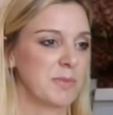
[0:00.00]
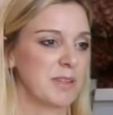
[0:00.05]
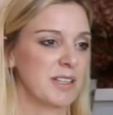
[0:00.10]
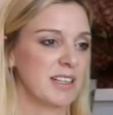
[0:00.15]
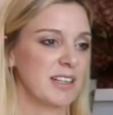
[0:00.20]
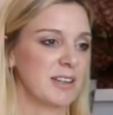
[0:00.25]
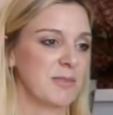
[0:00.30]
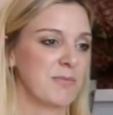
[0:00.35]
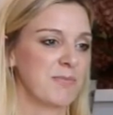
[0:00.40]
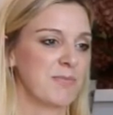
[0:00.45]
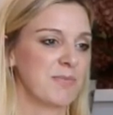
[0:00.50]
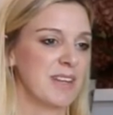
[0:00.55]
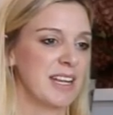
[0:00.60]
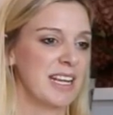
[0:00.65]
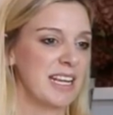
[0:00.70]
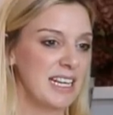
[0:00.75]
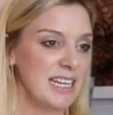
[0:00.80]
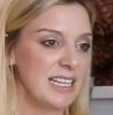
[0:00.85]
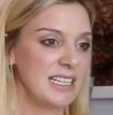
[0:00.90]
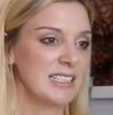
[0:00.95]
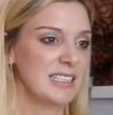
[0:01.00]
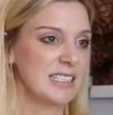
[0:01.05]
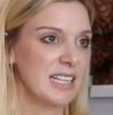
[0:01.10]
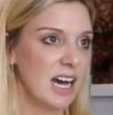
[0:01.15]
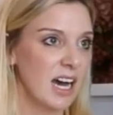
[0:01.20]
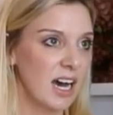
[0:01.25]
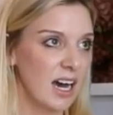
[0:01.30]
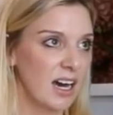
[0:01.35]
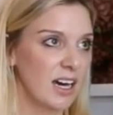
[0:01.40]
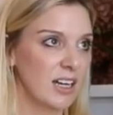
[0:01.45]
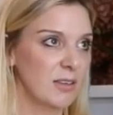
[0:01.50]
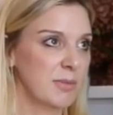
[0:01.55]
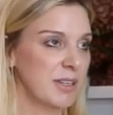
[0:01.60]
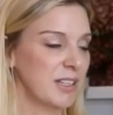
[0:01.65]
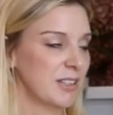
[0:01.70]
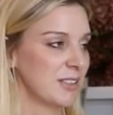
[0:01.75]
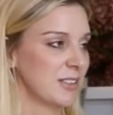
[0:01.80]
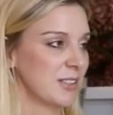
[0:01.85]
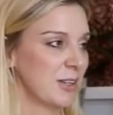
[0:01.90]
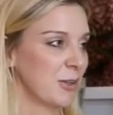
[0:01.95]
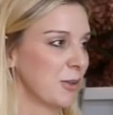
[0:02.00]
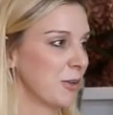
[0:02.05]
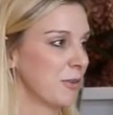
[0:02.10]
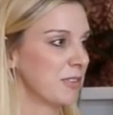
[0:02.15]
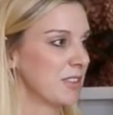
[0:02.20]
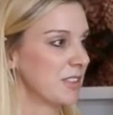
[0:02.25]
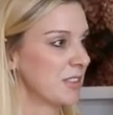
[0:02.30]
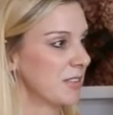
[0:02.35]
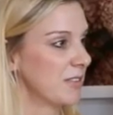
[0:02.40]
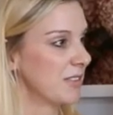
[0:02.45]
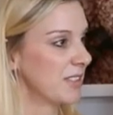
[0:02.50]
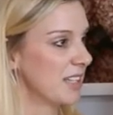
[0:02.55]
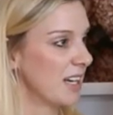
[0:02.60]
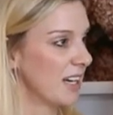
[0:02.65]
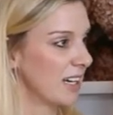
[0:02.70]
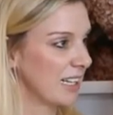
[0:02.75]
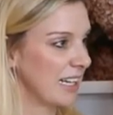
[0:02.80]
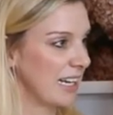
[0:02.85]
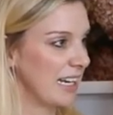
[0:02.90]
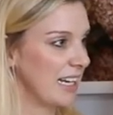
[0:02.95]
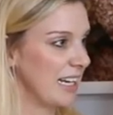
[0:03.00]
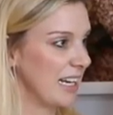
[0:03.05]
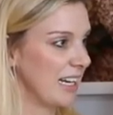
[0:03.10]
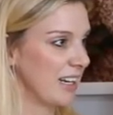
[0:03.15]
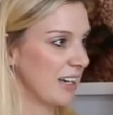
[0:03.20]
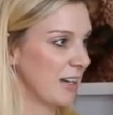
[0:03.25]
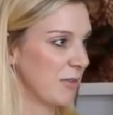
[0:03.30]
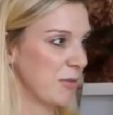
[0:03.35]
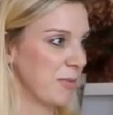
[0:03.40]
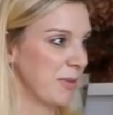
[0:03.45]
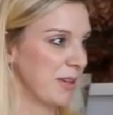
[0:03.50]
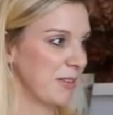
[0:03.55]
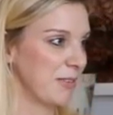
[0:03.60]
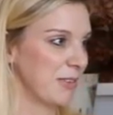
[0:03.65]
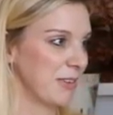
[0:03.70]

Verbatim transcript: But um, it is hard, because I'll often sort of start cleaning. I'm a bit of